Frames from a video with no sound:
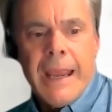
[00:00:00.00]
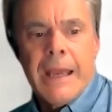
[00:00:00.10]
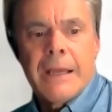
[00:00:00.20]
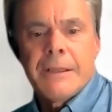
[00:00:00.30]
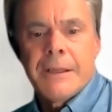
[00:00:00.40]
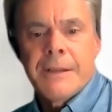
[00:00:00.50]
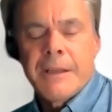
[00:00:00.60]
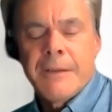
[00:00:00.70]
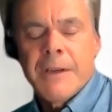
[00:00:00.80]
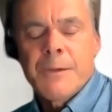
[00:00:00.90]
and I think
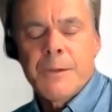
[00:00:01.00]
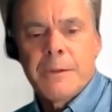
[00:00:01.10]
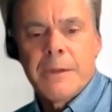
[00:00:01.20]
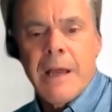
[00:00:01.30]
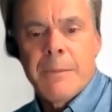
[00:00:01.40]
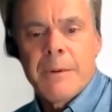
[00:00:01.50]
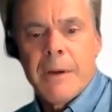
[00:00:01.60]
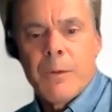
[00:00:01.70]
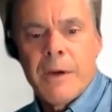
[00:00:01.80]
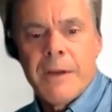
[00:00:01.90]
investors were real happy
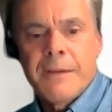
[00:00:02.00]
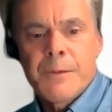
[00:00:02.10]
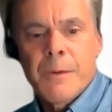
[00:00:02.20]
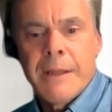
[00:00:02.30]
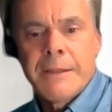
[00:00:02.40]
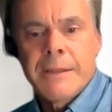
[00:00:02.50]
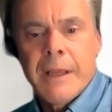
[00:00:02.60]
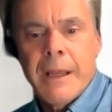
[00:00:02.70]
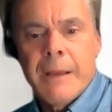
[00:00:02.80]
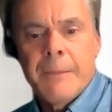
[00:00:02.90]
about where things went.
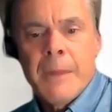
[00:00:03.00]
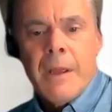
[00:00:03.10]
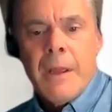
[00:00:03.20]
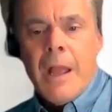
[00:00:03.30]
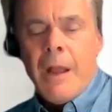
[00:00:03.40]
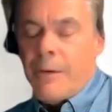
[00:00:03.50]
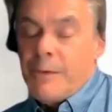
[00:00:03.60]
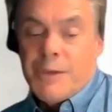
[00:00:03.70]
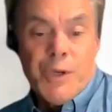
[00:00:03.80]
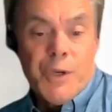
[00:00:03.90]

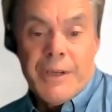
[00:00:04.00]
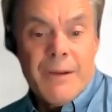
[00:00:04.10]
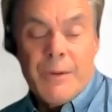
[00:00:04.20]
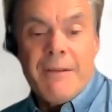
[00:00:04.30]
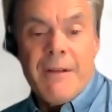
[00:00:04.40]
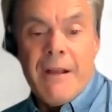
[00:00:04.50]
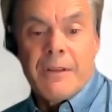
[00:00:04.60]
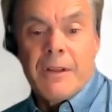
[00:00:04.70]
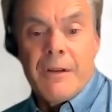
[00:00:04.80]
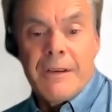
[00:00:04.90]
We're junior, we never have a
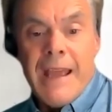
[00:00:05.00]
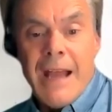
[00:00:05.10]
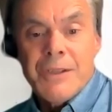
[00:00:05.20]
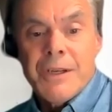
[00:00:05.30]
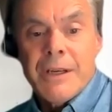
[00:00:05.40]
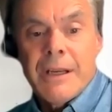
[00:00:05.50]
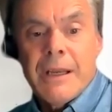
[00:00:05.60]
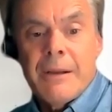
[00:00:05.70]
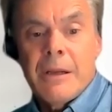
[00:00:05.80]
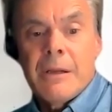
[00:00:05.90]
lot of cash.
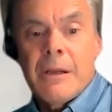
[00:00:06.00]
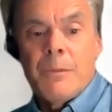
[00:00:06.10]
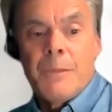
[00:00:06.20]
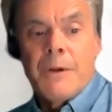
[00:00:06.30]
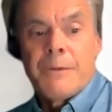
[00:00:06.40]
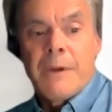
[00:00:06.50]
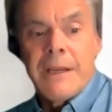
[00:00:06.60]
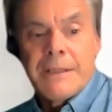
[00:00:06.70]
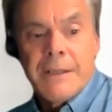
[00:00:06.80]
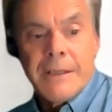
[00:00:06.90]
Our burn
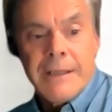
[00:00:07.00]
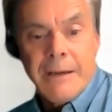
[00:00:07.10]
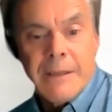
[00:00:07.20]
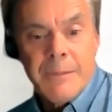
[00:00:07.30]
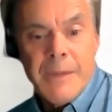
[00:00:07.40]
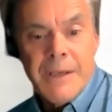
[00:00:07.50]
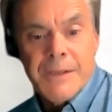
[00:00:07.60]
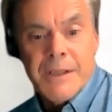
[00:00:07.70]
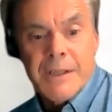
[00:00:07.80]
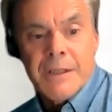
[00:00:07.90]
rate currently means
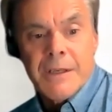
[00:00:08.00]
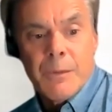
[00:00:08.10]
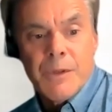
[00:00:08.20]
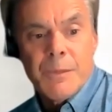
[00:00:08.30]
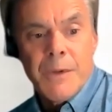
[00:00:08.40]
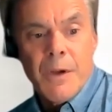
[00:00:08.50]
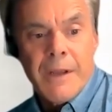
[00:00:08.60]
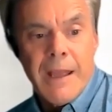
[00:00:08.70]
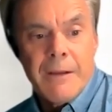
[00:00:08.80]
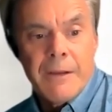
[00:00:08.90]
that we should be
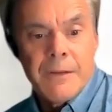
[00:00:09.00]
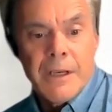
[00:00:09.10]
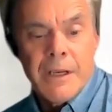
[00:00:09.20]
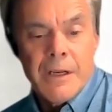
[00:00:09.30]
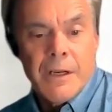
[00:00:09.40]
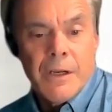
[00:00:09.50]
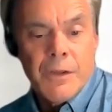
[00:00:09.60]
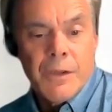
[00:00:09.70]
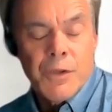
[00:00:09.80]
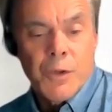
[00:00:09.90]
okay in
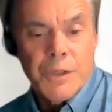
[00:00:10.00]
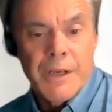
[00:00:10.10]
the short